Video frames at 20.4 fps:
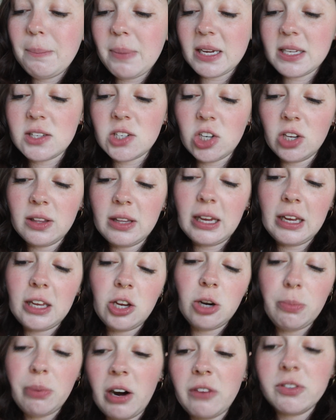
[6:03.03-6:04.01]
based on like
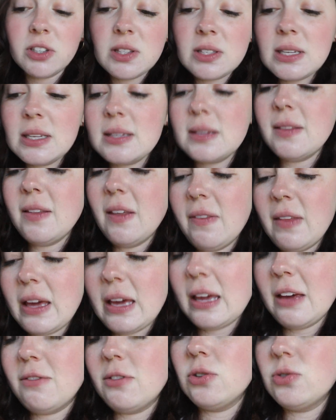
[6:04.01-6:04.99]
your preferences, and then they
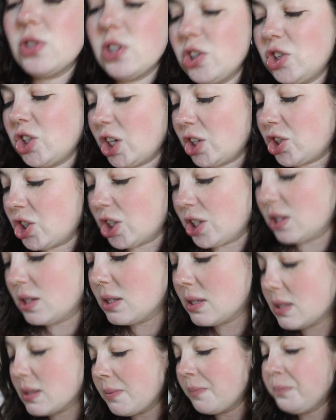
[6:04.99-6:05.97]
give you
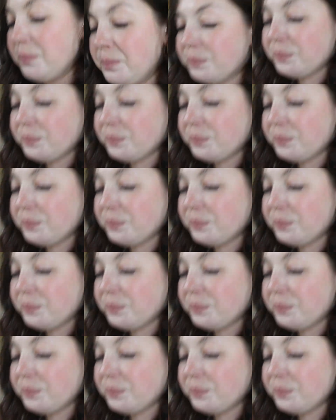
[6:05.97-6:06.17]
suggestions.